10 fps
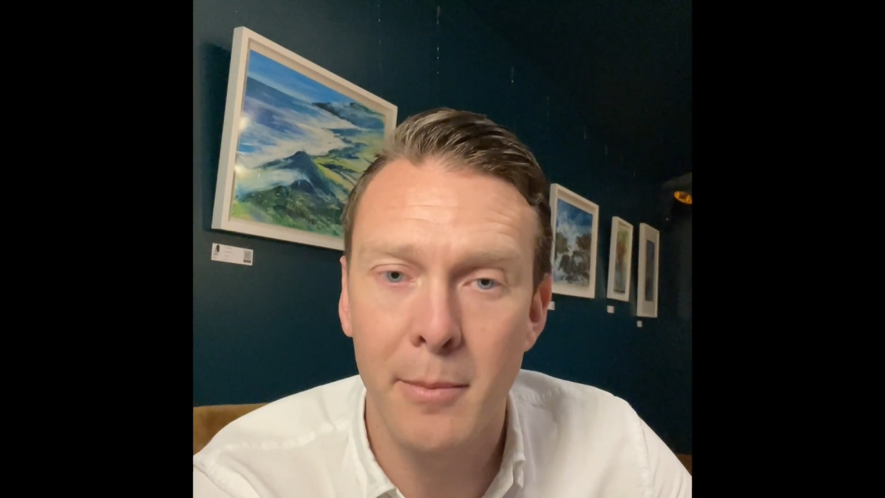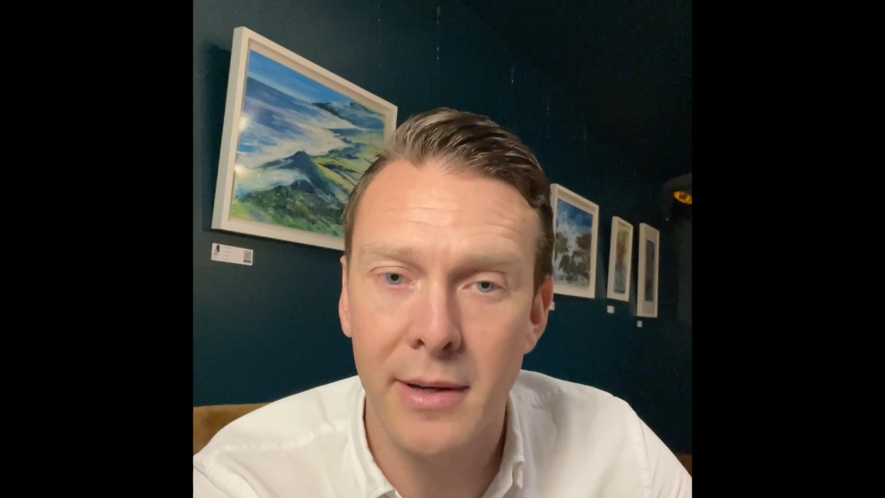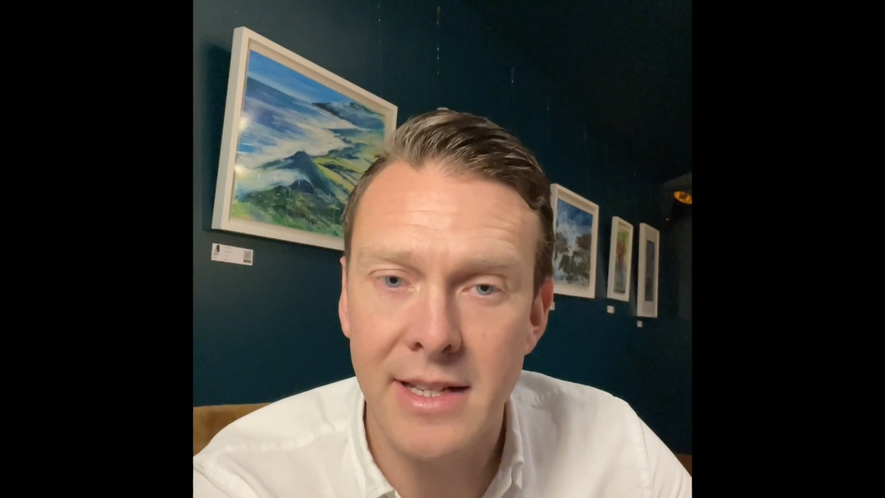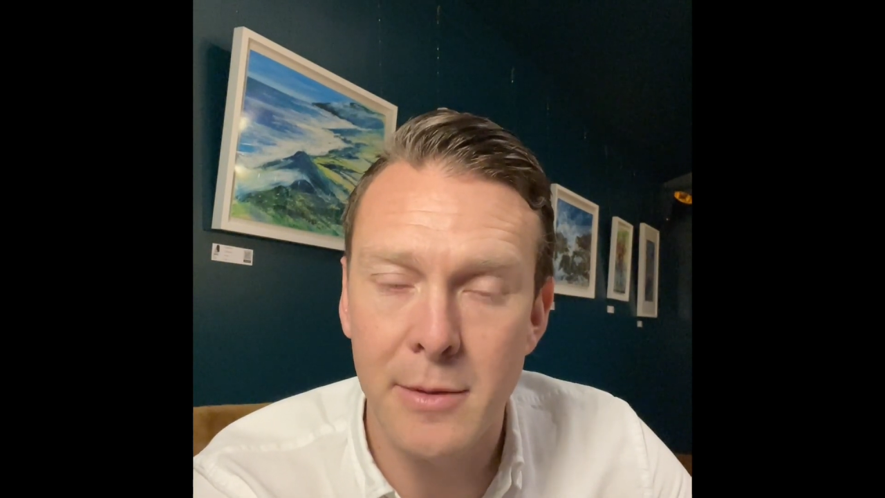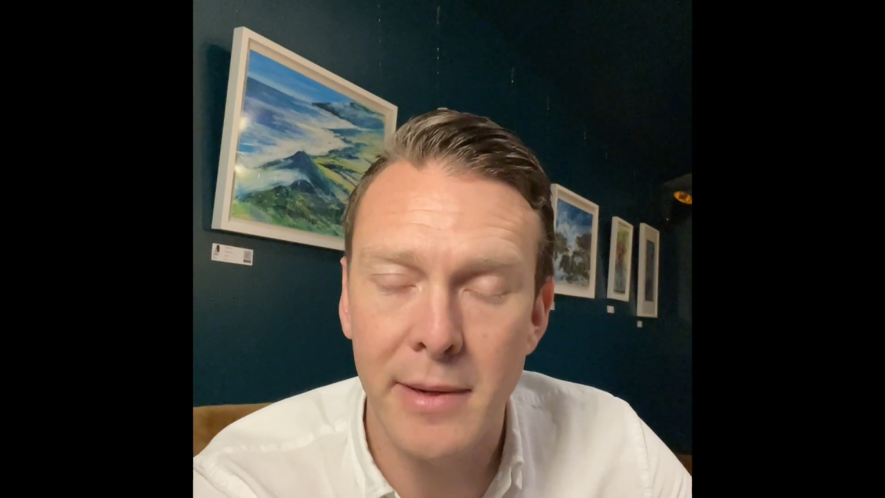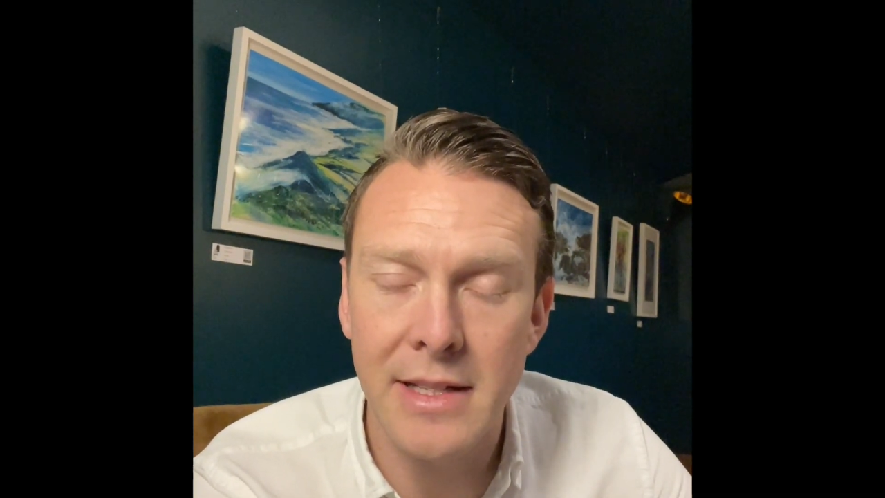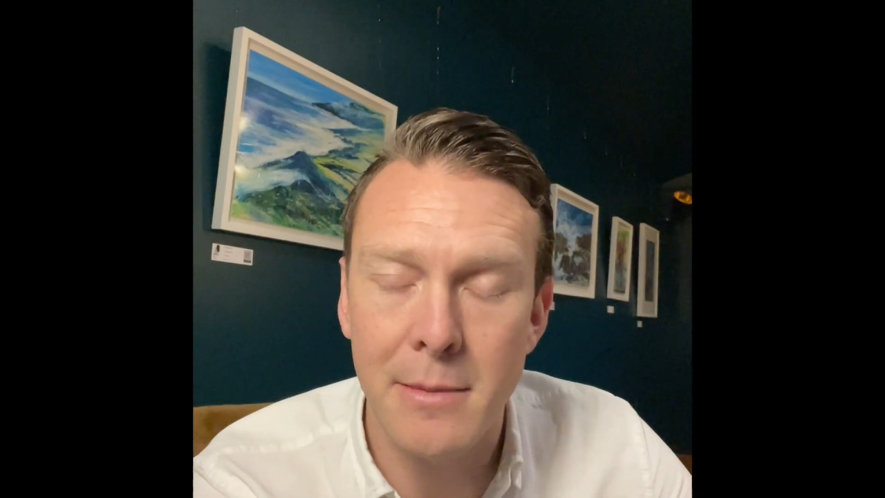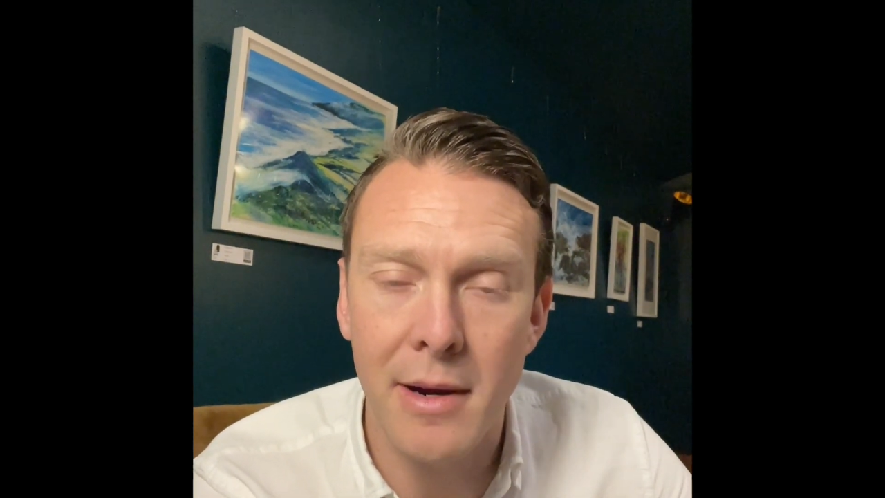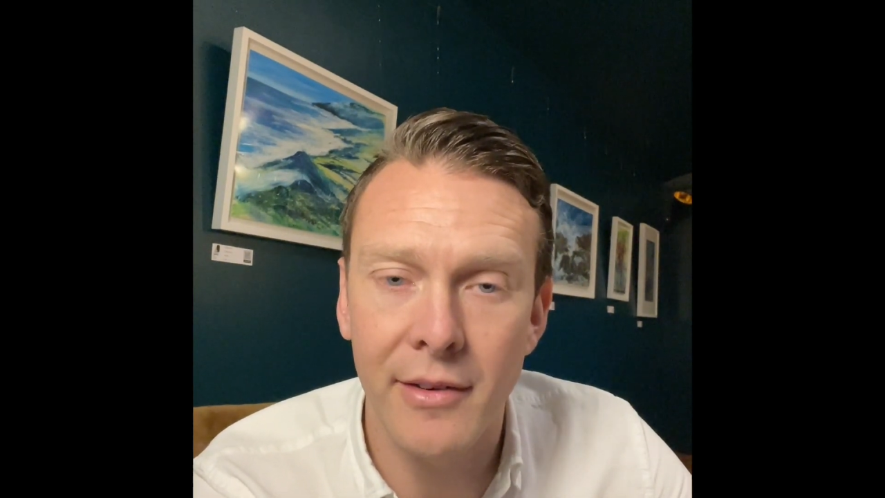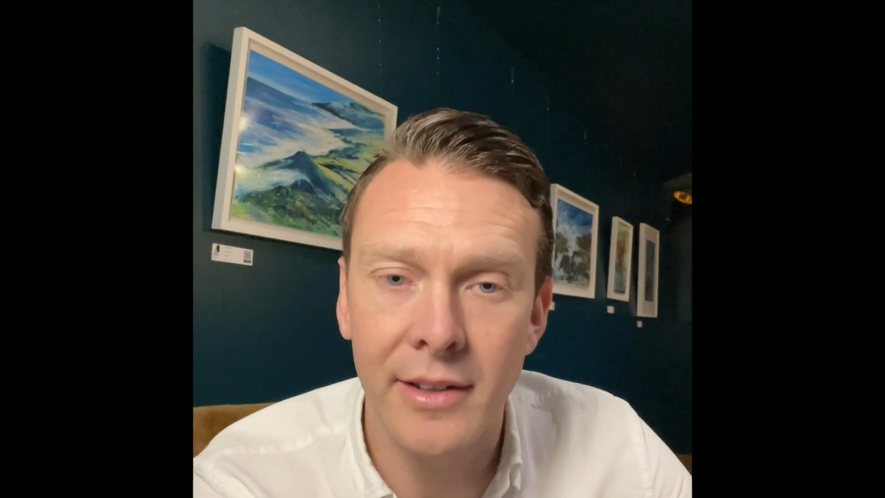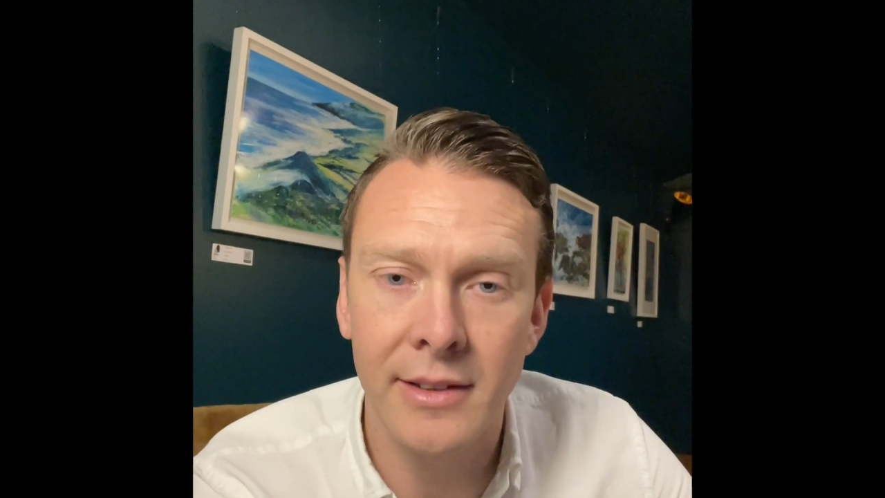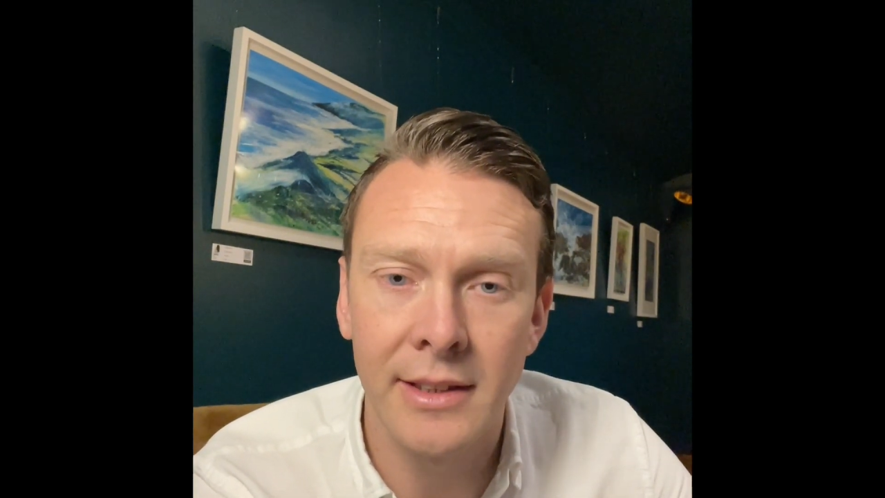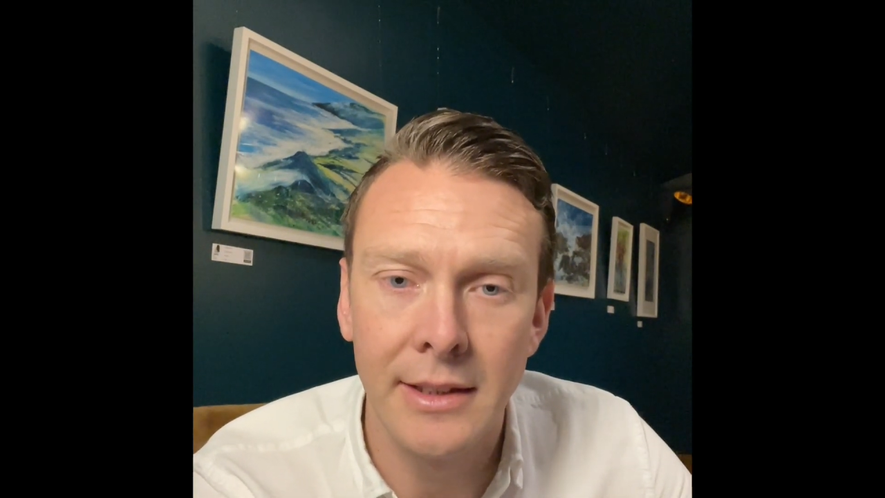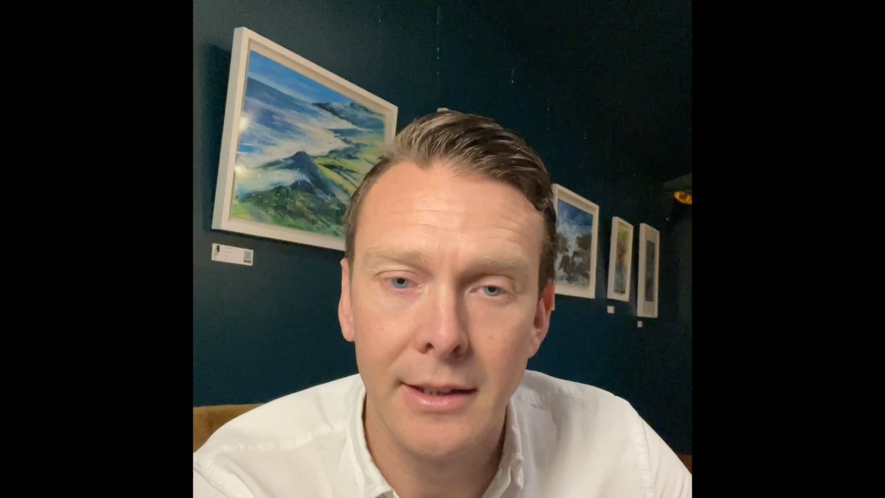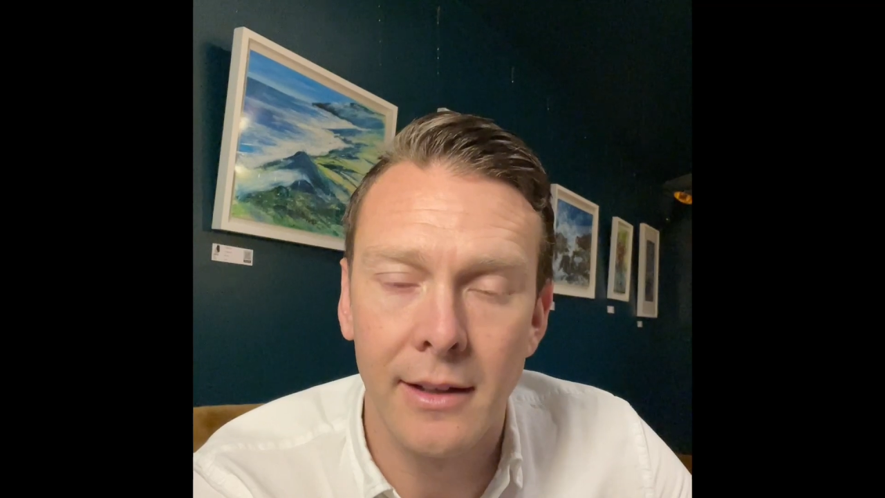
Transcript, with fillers: please speak to Marion.